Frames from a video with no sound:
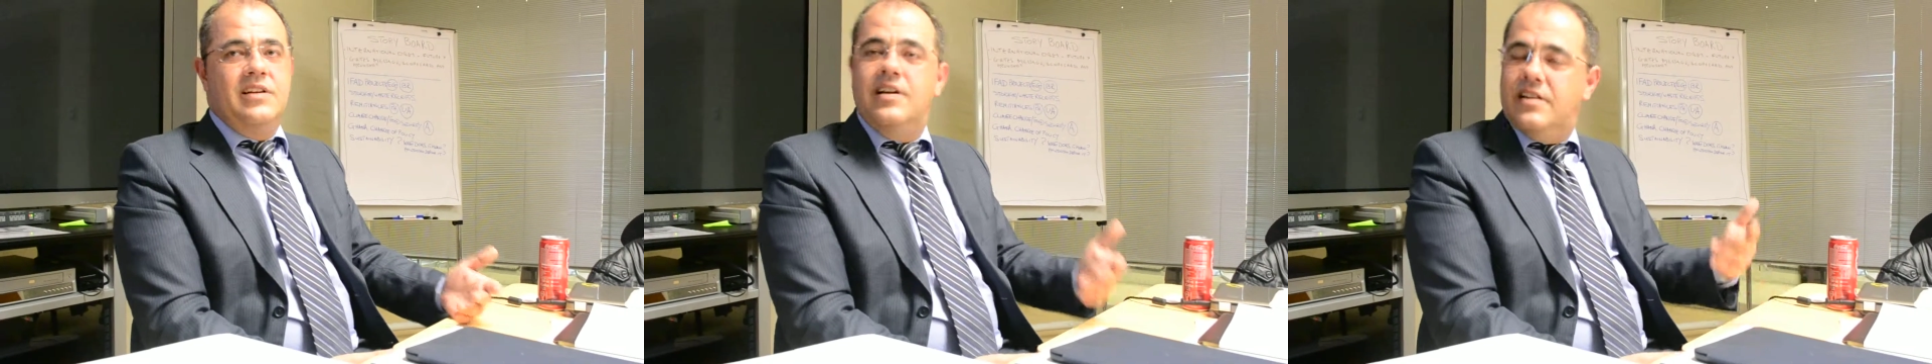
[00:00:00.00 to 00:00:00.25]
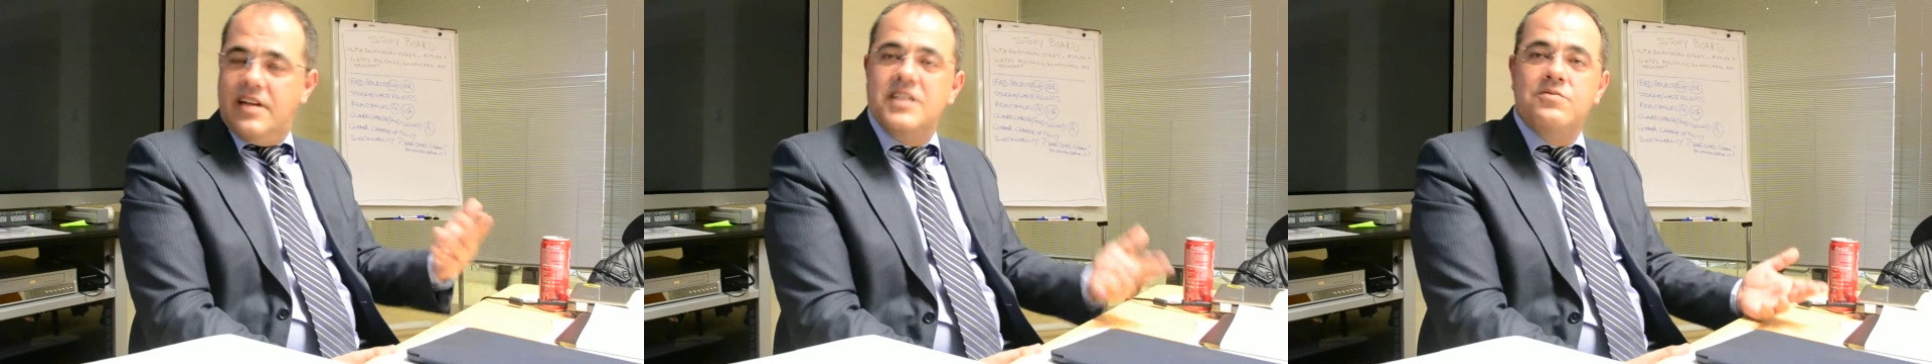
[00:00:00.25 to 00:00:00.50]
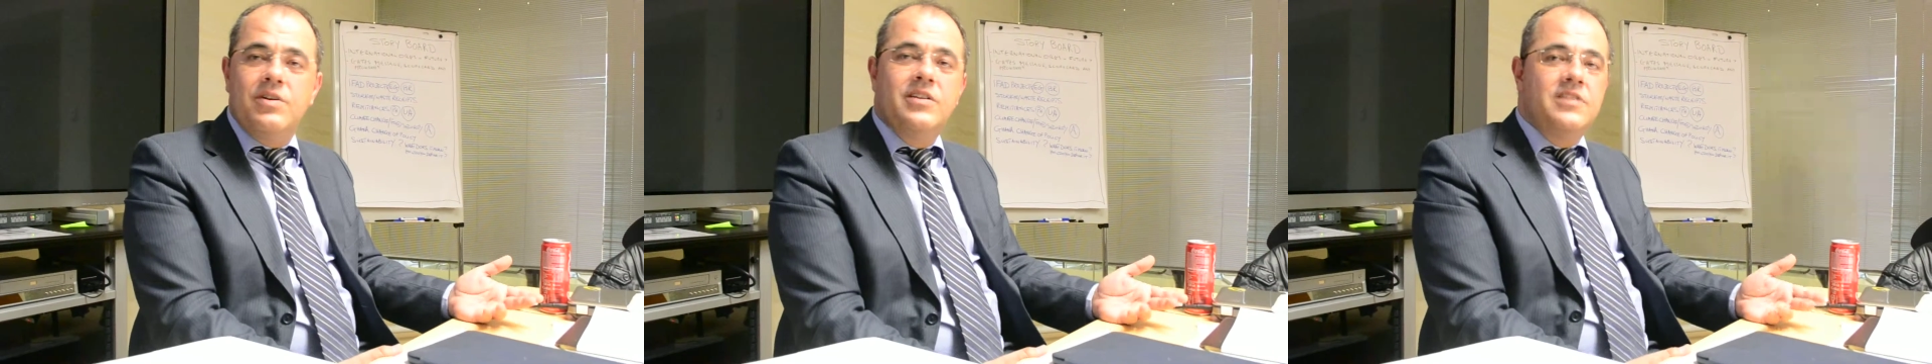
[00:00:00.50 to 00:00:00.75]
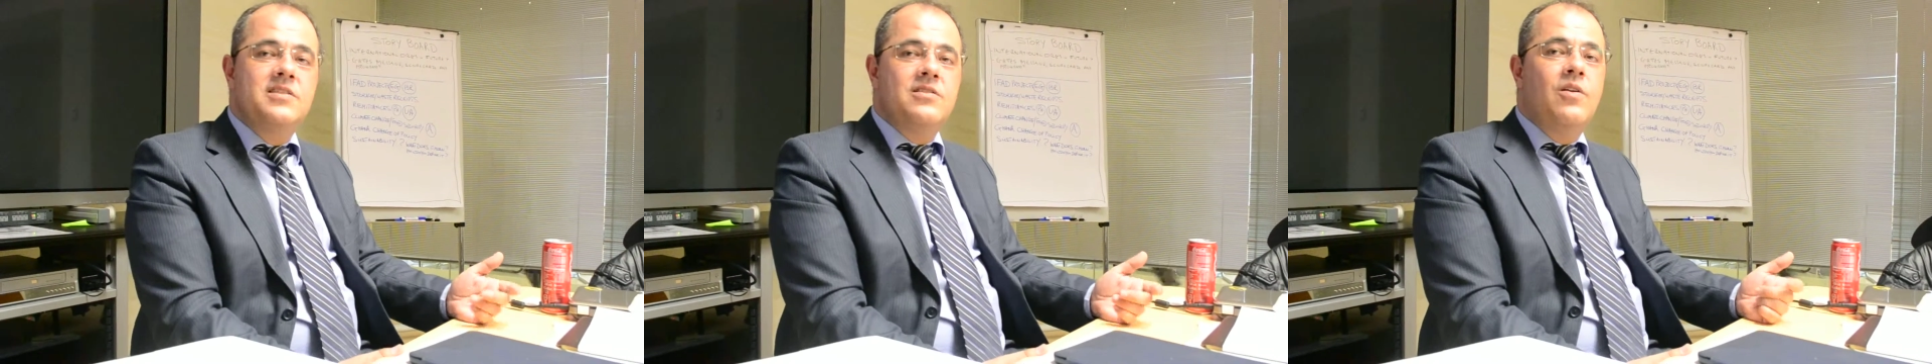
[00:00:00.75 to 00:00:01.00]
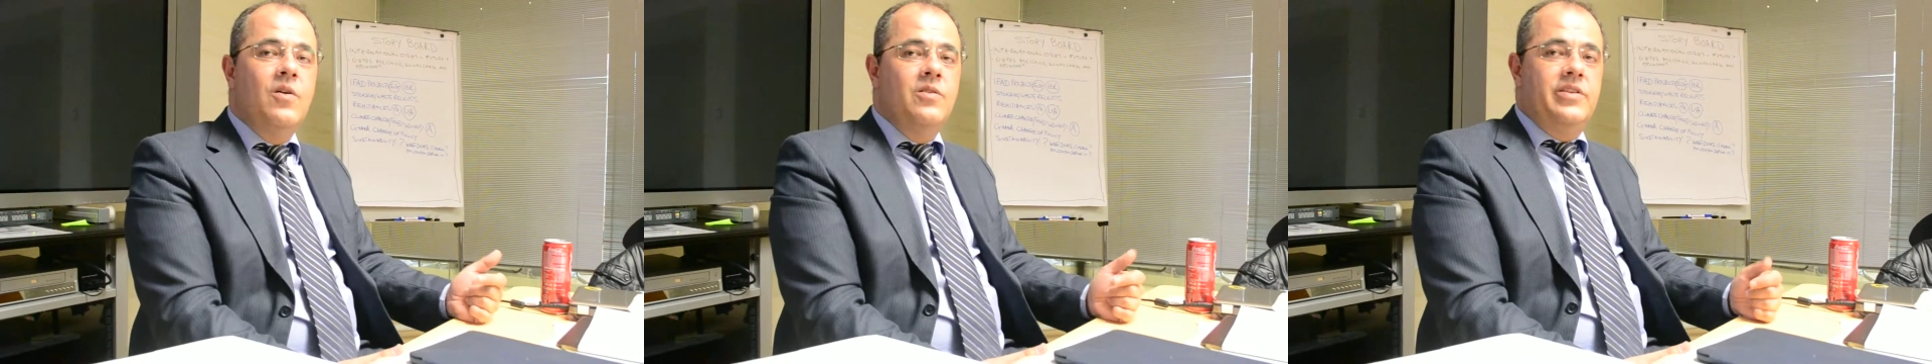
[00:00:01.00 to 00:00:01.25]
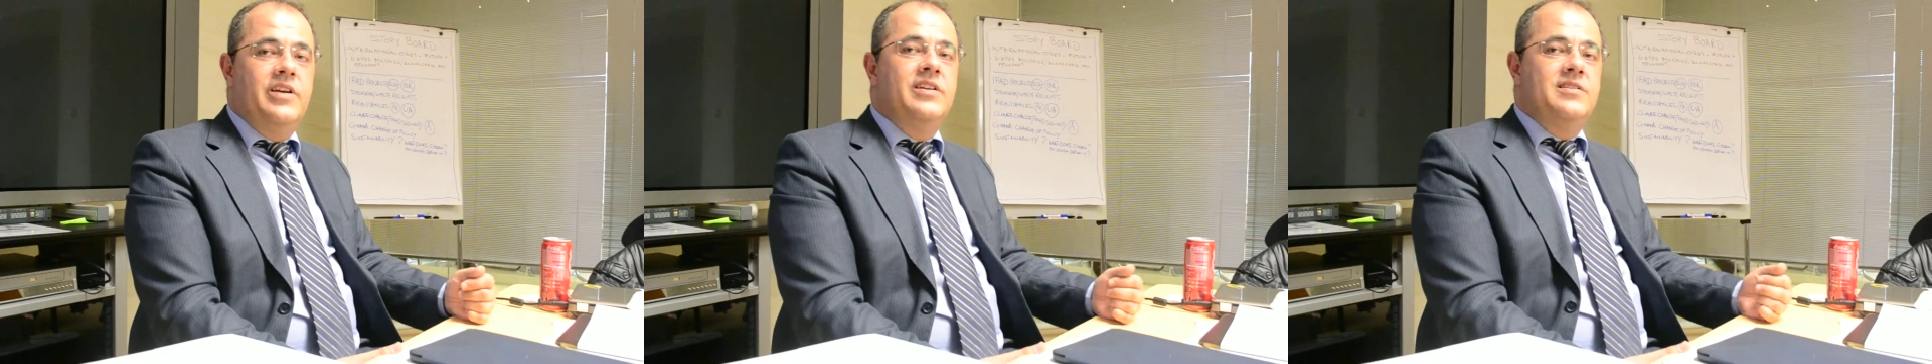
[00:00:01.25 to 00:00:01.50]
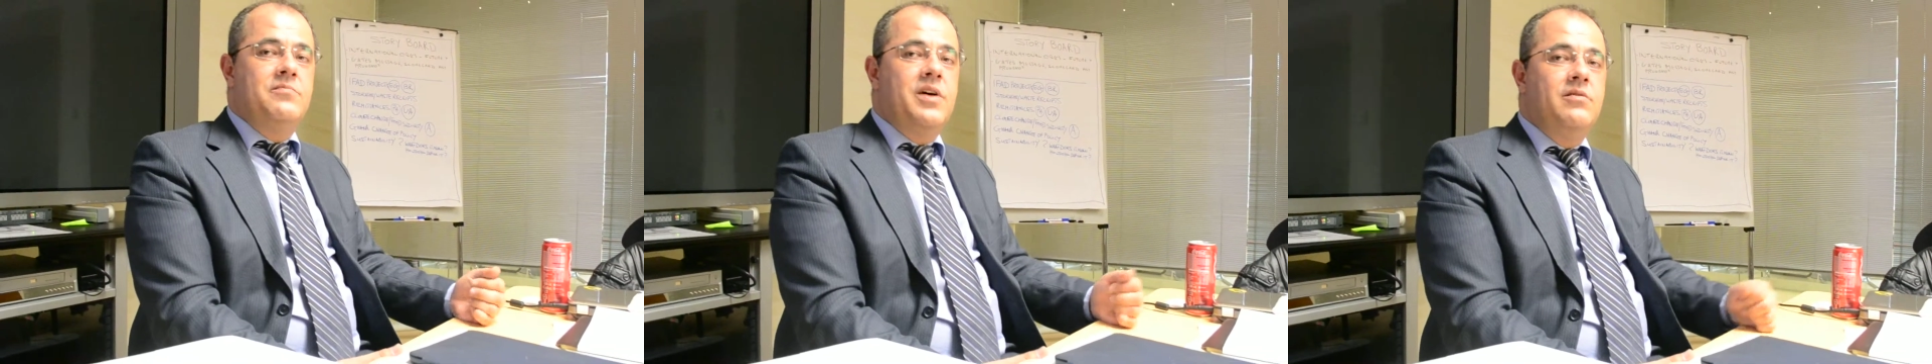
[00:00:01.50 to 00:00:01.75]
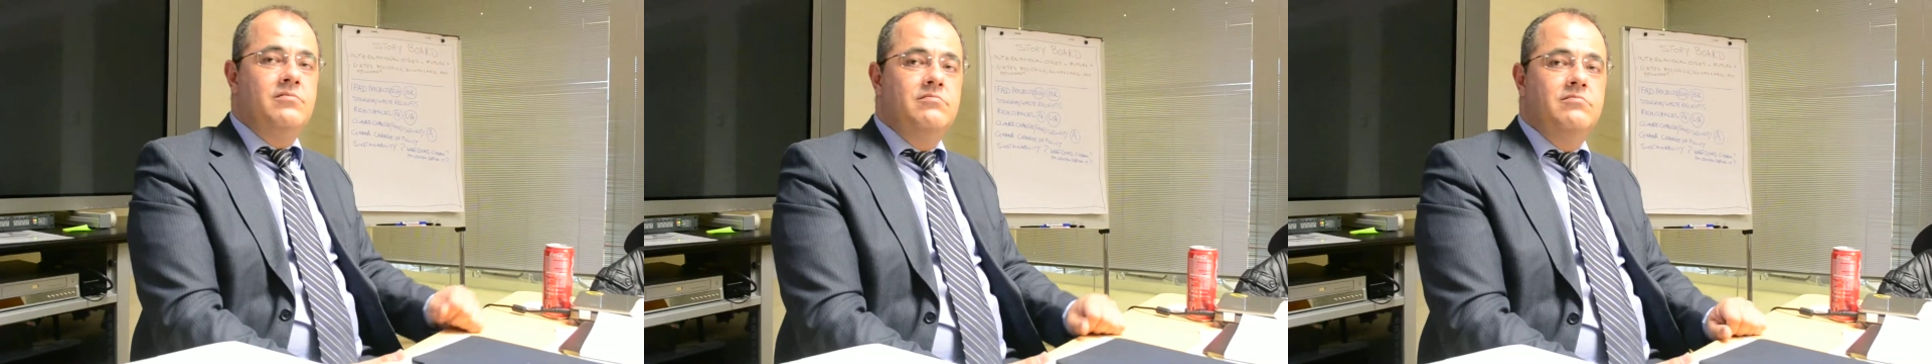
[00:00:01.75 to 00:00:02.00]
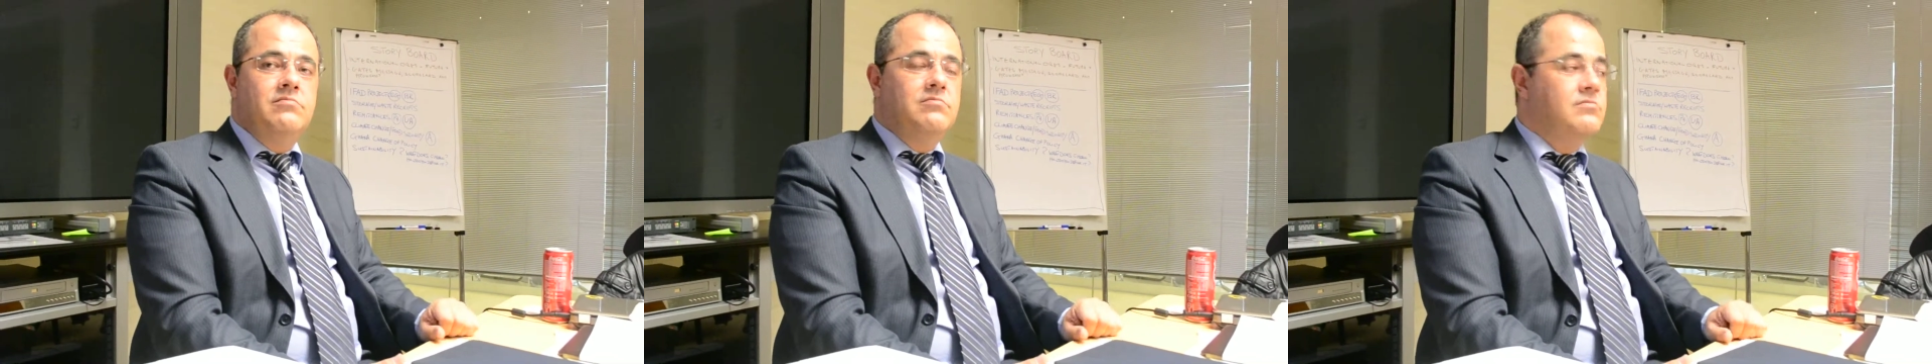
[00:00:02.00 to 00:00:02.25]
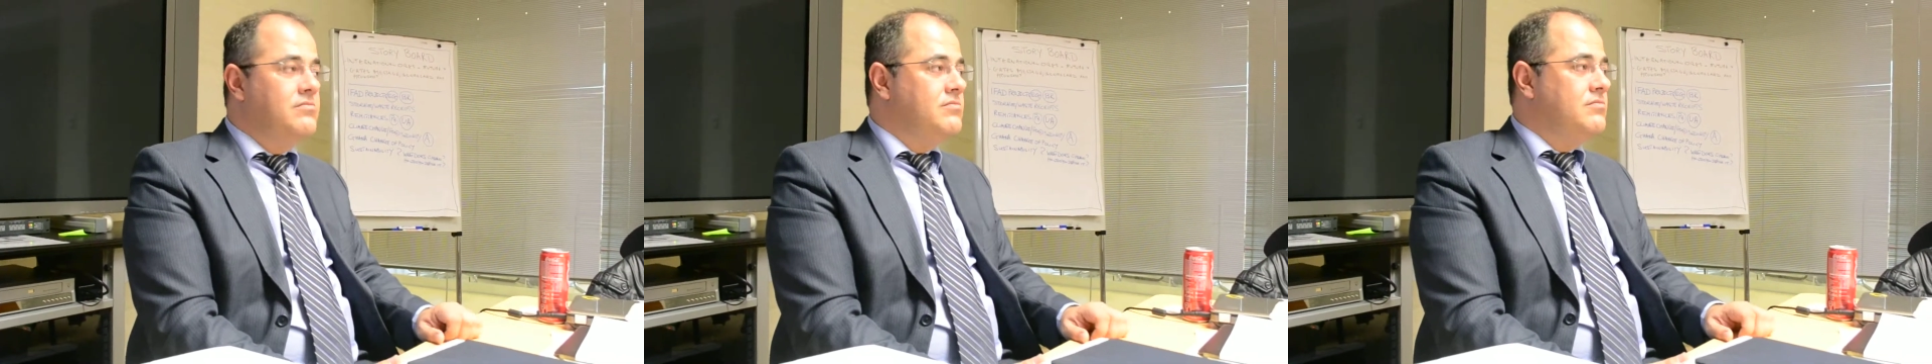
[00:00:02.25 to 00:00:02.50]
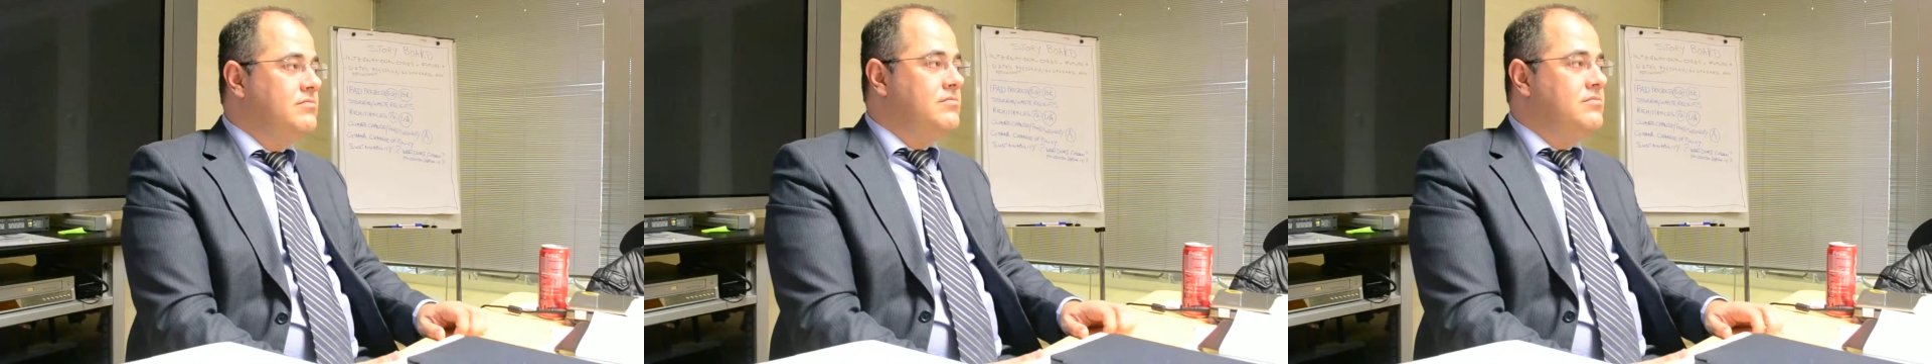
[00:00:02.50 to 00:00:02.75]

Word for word: And, and that's what this whole day is about. Thank